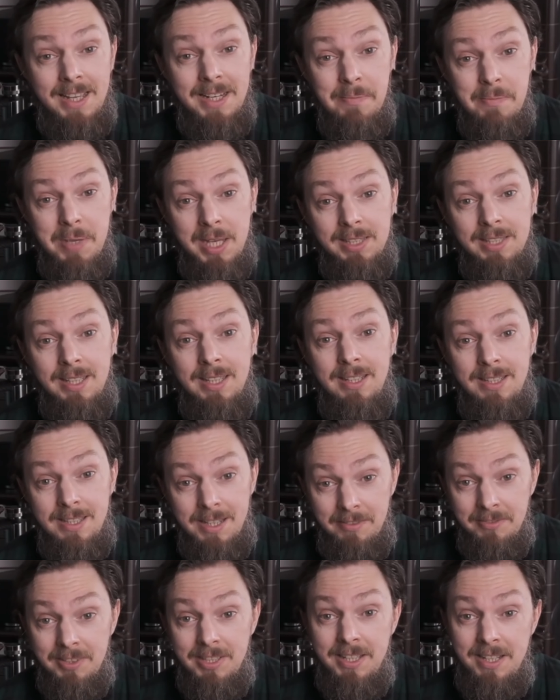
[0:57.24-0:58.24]
So here
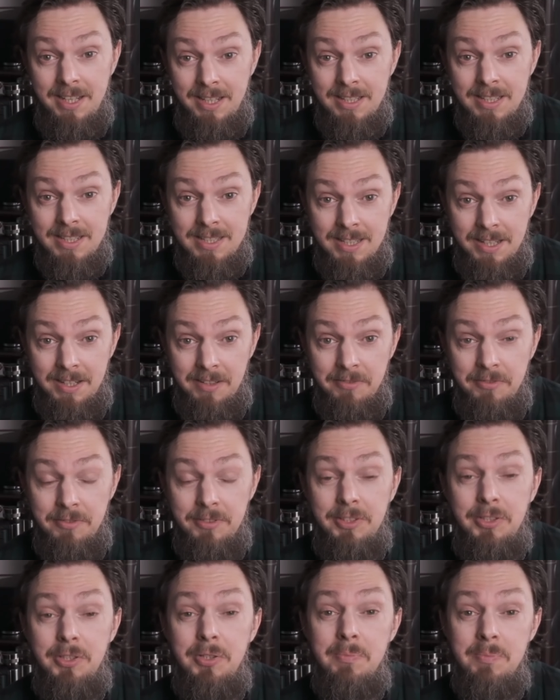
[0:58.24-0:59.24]
is the story of
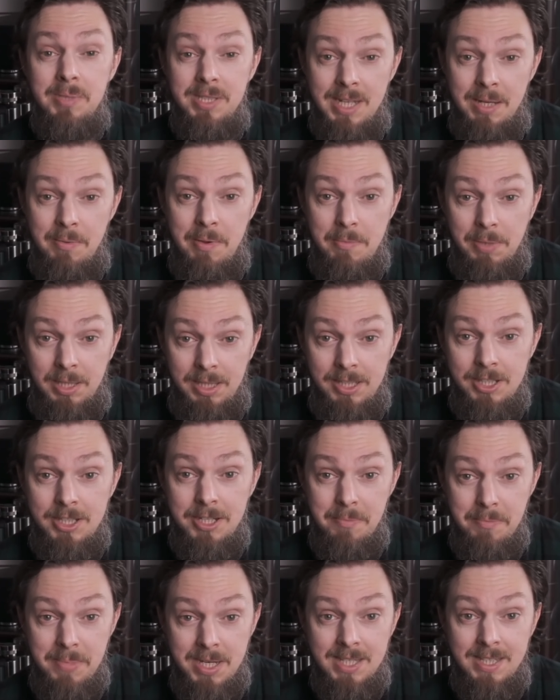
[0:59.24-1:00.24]
what the Junior Gryphon
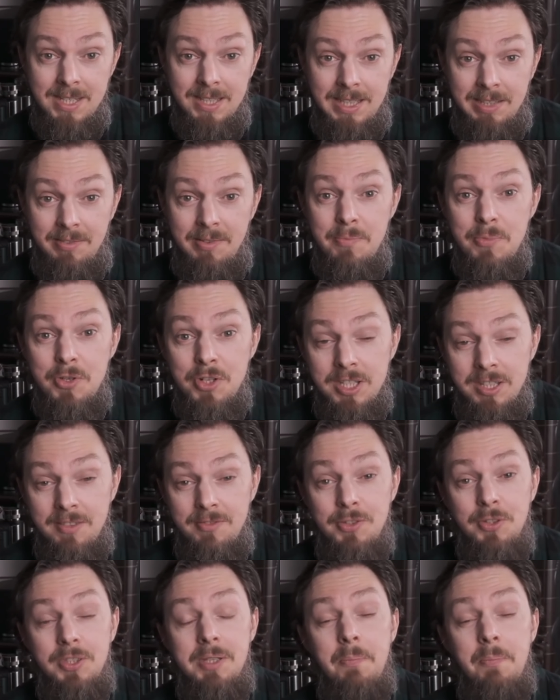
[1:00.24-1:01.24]
amplifier is, in